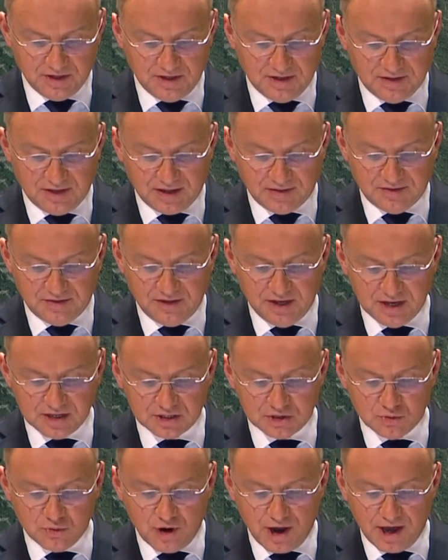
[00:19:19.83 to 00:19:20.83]
that
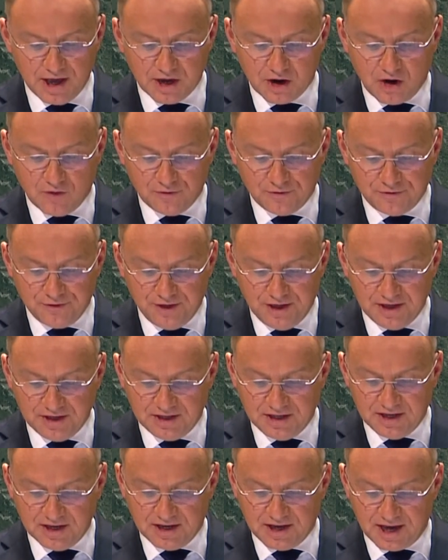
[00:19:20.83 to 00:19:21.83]
this way of
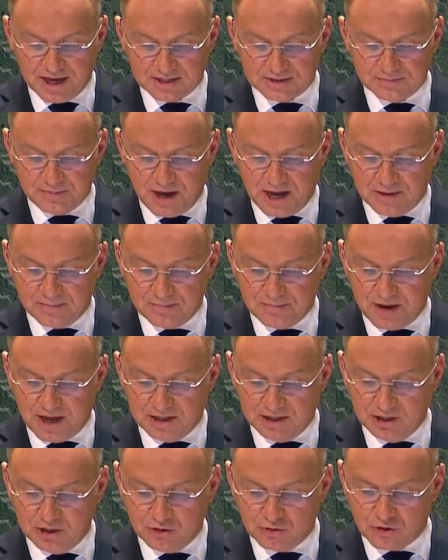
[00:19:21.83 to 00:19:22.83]
thinking has made
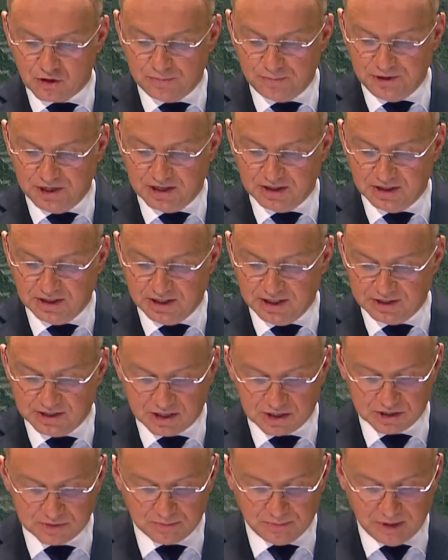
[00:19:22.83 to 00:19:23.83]
many European
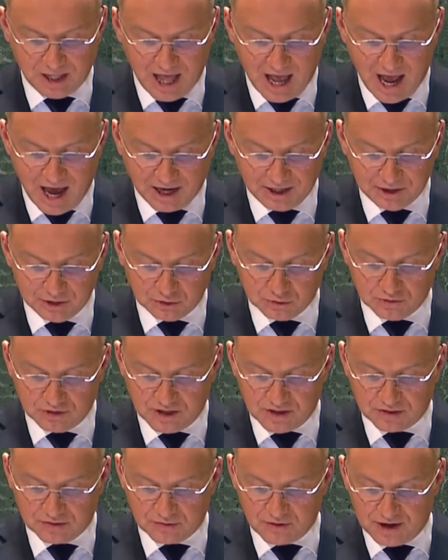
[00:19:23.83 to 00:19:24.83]
leaders blind to
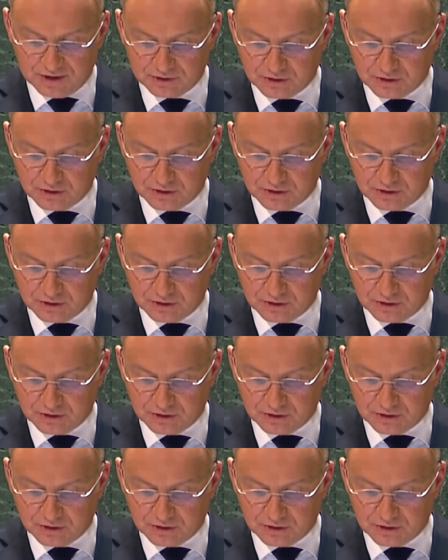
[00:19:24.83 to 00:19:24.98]
the threat